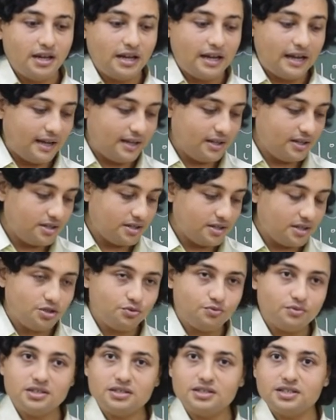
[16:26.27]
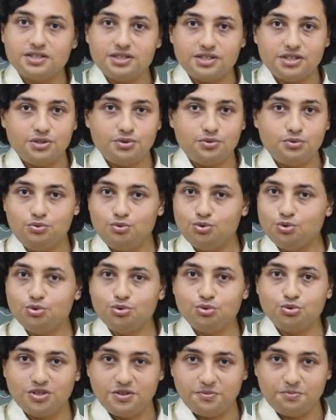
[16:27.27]
and it will continue to
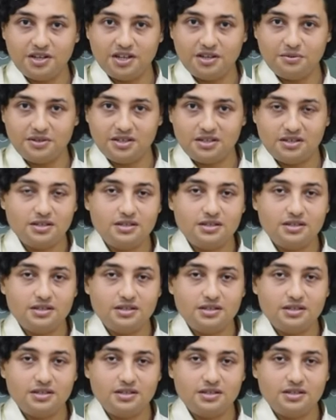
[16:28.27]
3 prime end.